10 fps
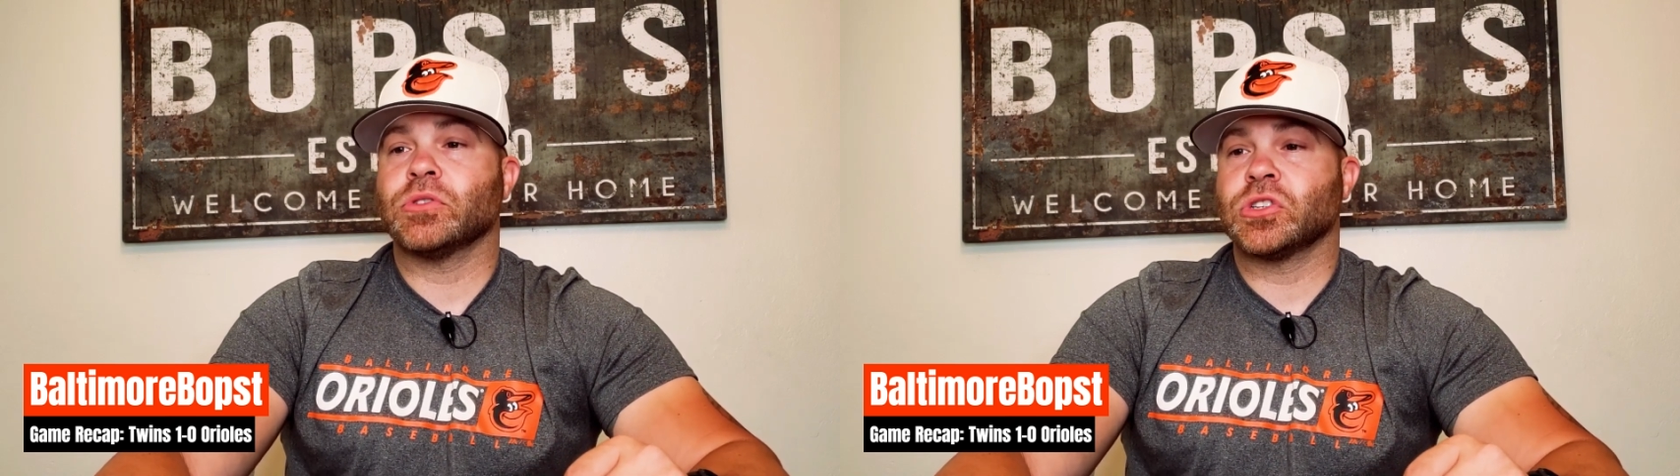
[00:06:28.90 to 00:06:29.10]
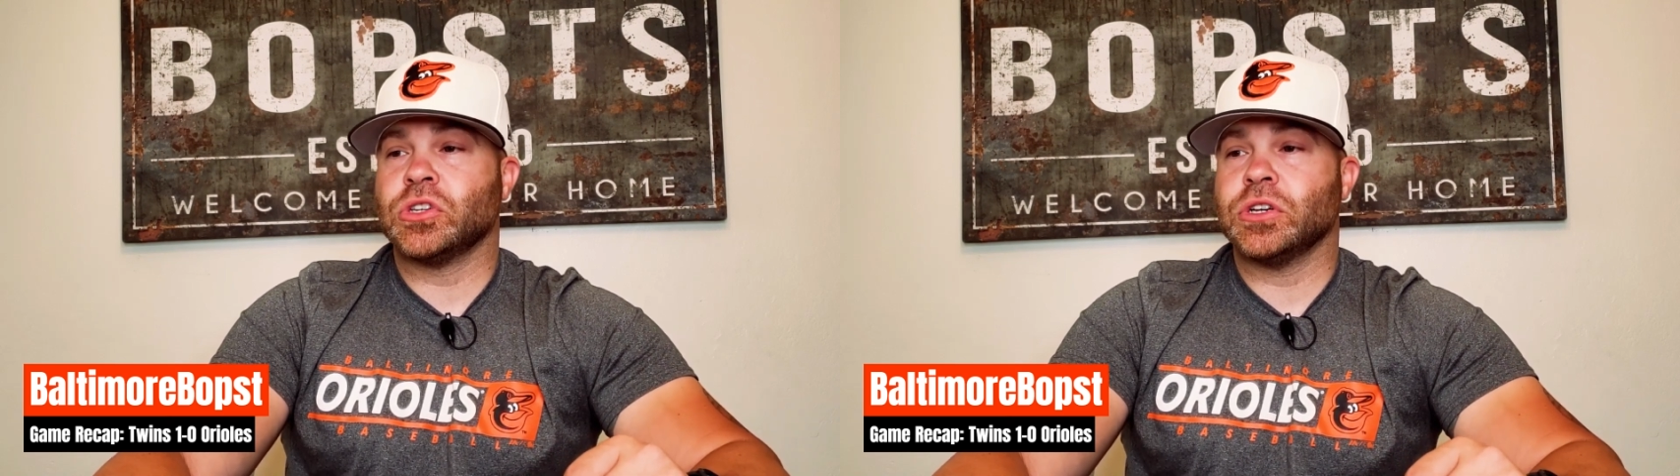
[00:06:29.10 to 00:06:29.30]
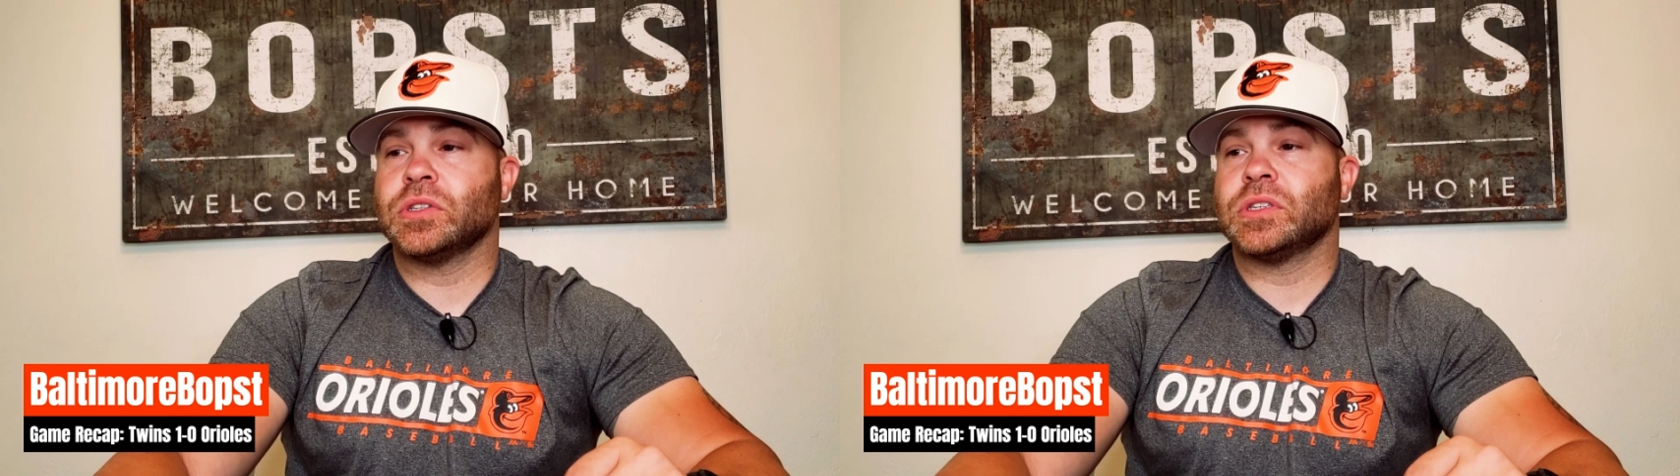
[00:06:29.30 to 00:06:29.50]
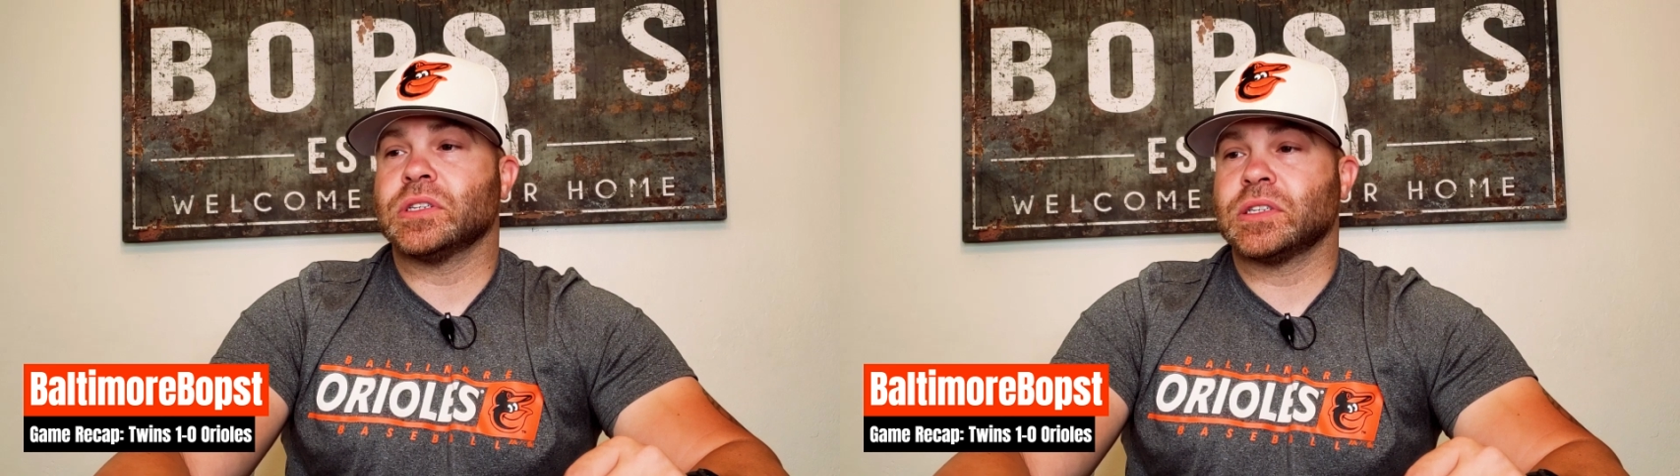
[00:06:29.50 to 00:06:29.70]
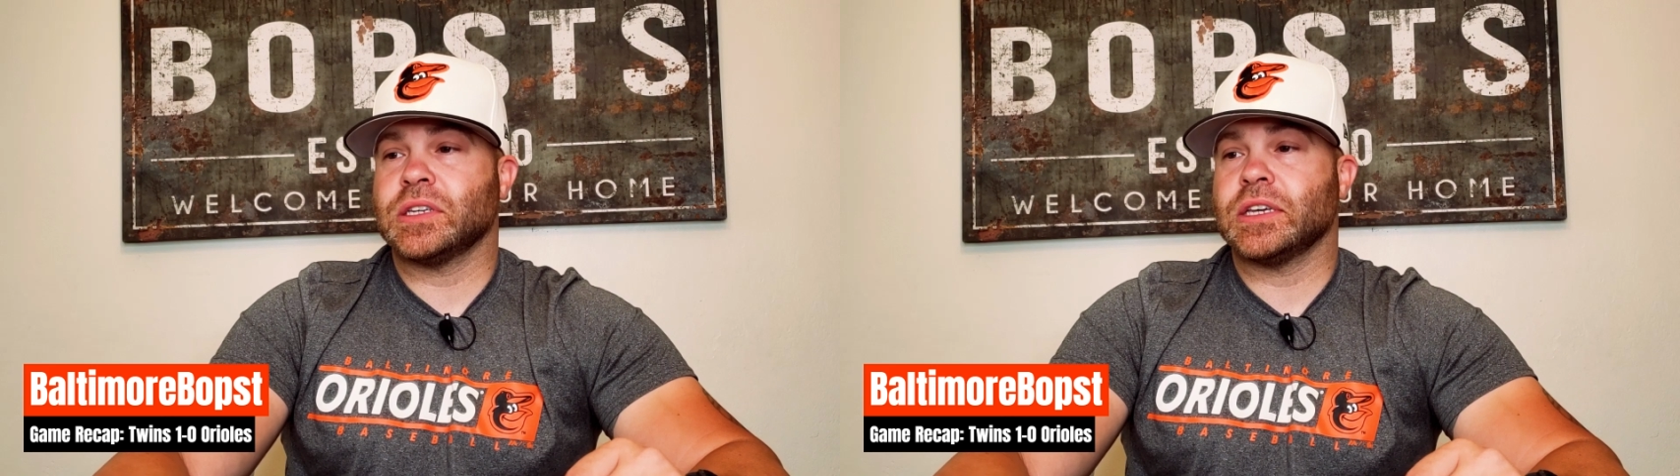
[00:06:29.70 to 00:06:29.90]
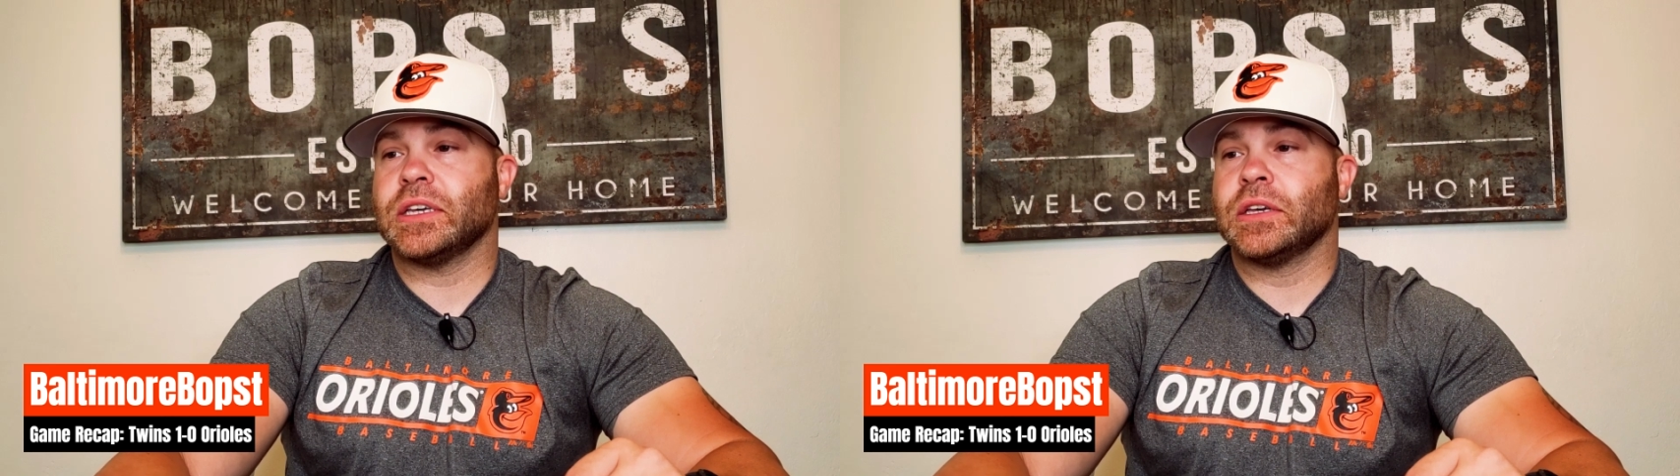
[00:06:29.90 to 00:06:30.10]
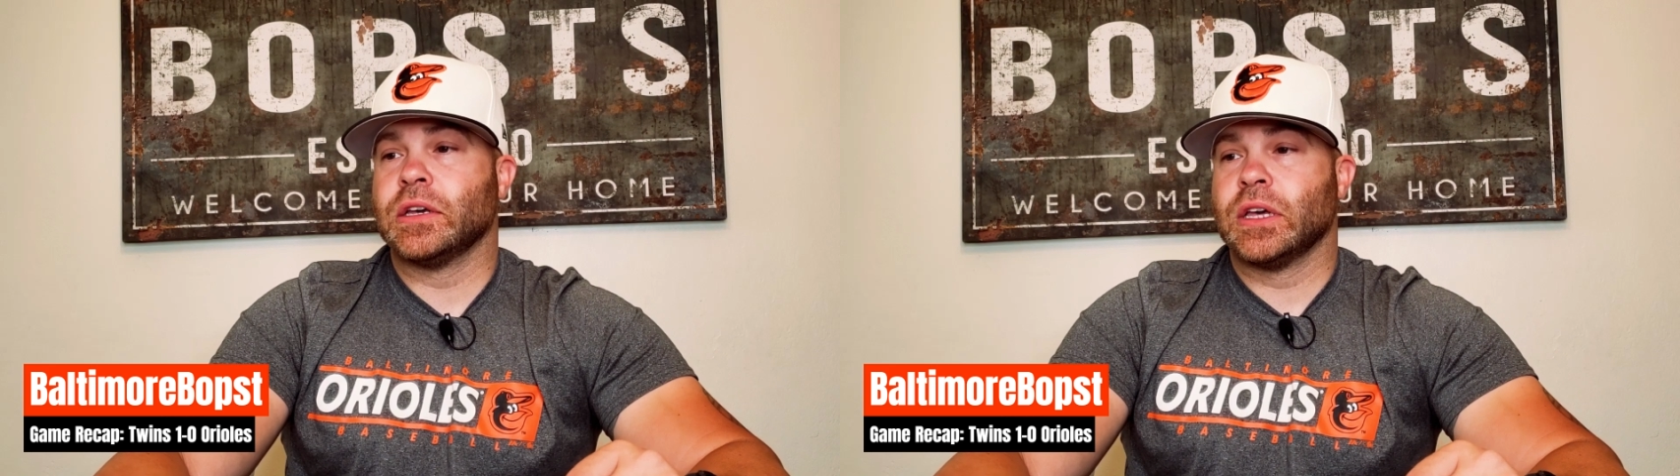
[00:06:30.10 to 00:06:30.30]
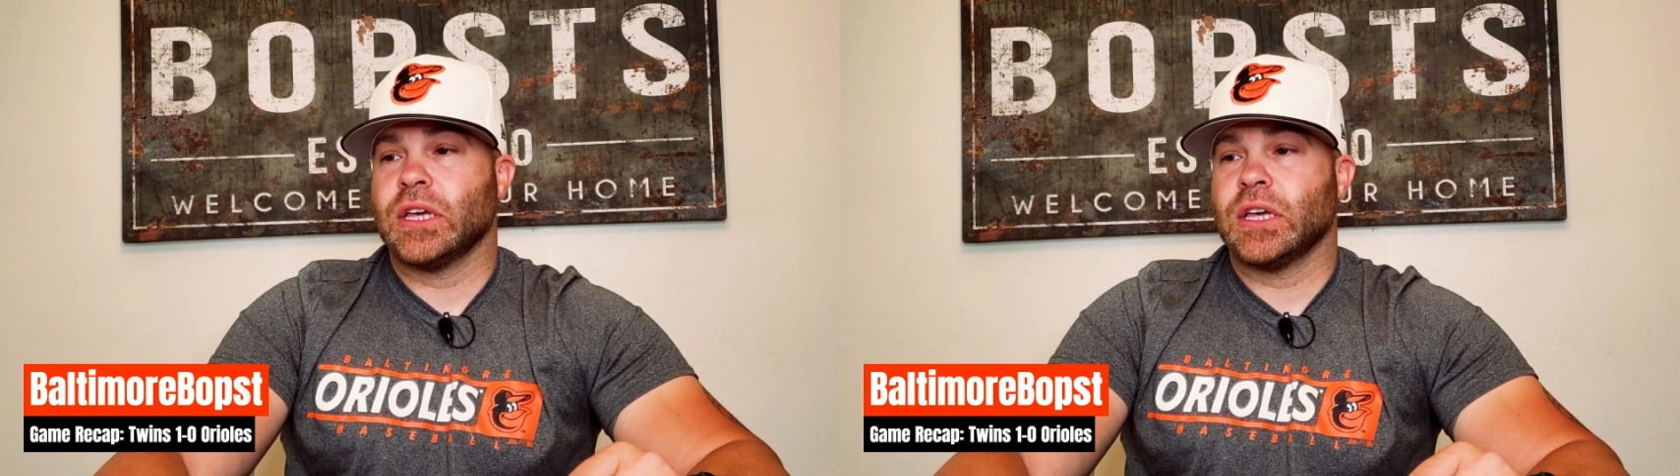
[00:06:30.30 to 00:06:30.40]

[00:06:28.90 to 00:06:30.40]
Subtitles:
good to see.